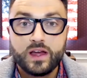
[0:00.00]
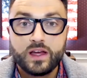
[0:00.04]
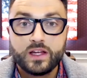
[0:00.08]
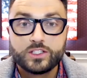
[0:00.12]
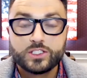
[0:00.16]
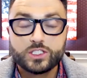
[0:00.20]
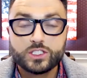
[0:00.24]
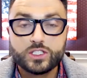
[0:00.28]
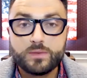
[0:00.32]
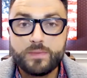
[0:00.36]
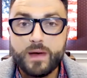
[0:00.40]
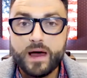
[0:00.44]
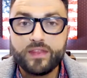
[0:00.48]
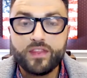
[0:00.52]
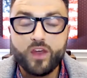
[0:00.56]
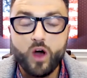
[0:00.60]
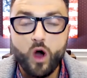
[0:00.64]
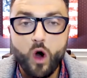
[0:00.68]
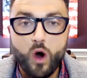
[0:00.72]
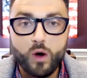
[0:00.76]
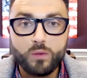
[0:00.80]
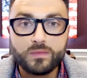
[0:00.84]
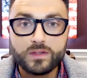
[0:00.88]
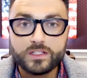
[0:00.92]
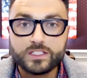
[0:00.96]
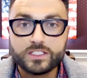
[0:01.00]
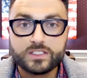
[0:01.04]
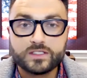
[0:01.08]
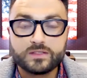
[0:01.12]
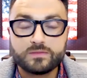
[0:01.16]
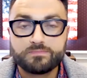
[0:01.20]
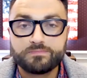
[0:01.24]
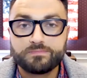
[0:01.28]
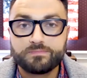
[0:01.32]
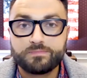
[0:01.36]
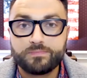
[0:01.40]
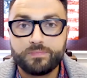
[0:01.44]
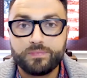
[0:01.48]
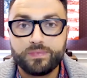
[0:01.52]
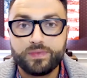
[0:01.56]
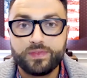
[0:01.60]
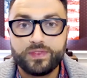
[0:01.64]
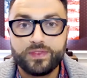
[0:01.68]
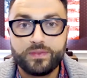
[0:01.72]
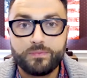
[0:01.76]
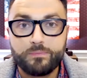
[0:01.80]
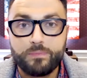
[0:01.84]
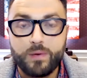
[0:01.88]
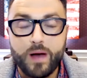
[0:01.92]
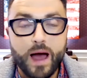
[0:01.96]
just about the homeless
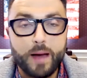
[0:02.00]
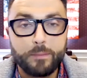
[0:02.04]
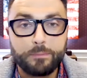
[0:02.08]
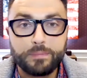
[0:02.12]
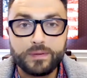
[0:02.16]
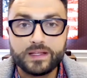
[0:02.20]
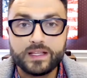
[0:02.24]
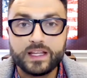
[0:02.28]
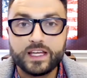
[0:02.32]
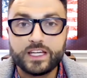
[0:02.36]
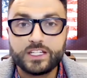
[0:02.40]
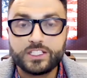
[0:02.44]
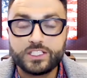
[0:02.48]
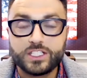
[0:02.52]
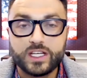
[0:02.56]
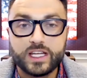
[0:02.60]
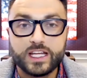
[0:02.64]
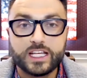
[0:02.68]
population